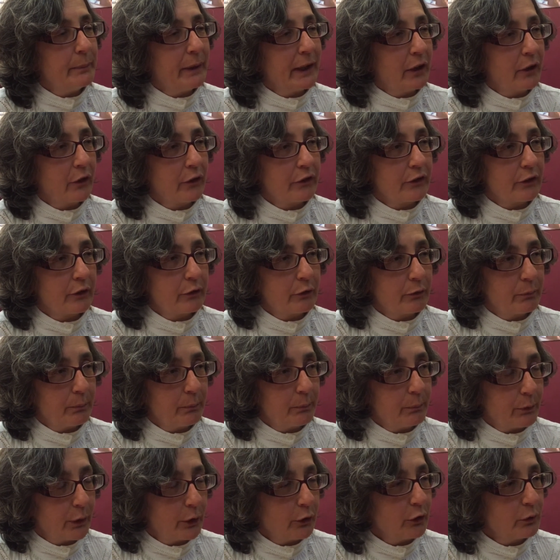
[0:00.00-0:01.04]
because of
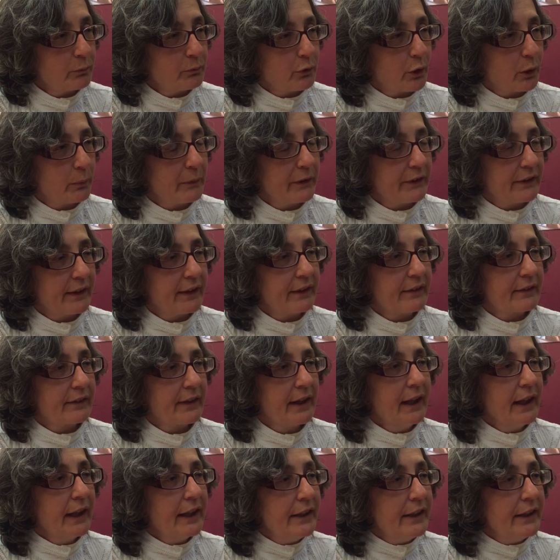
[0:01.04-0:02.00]
broken promises,